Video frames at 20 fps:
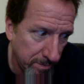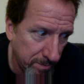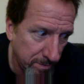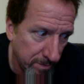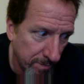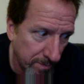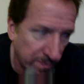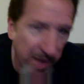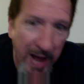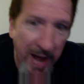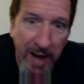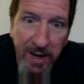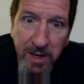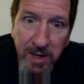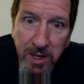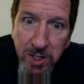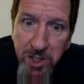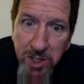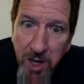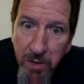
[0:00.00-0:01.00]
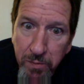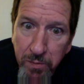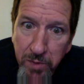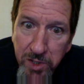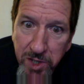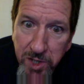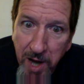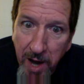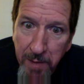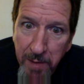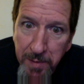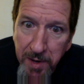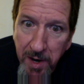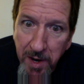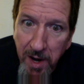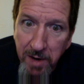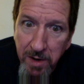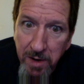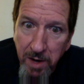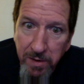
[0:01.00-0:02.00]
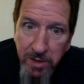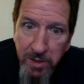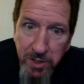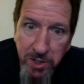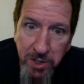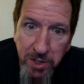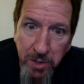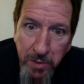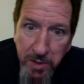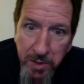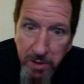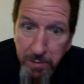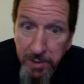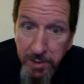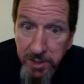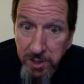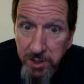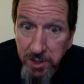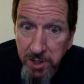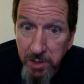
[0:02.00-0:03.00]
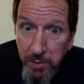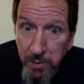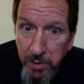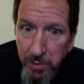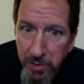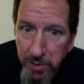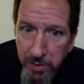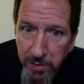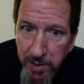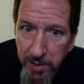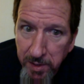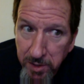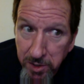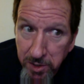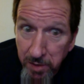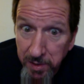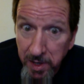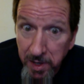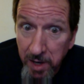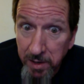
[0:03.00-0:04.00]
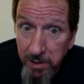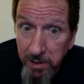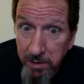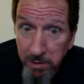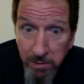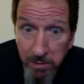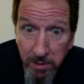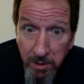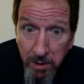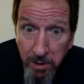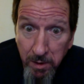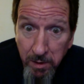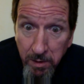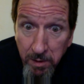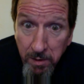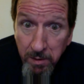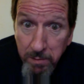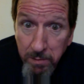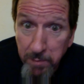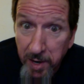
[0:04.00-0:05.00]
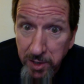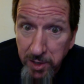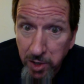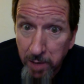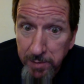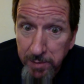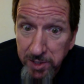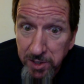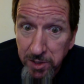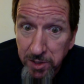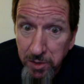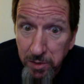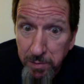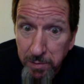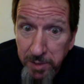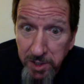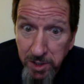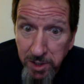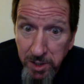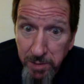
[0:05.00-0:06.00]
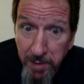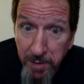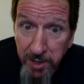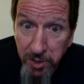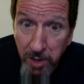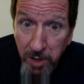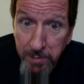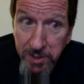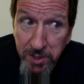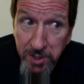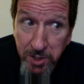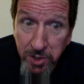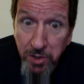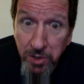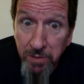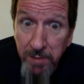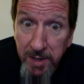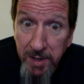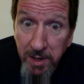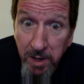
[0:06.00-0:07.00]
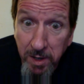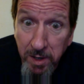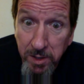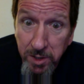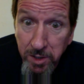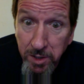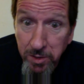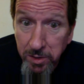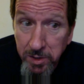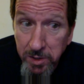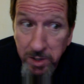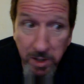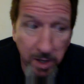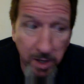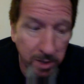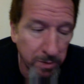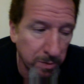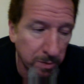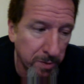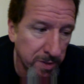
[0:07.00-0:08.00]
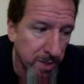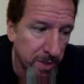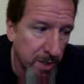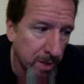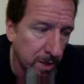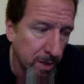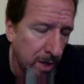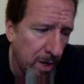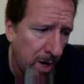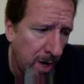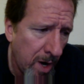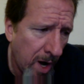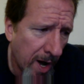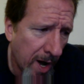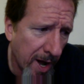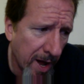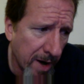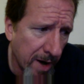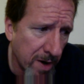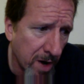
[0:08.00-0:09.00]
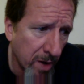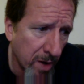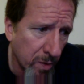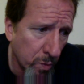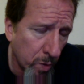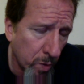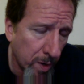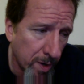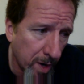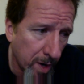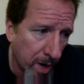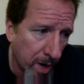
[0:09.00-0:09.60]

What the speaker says: that in itself was sad, but it had nothing to do with the business that we were doing. And so the end, my job is to do the business. My job is to serve my client's interest, and that's what we did. I had another one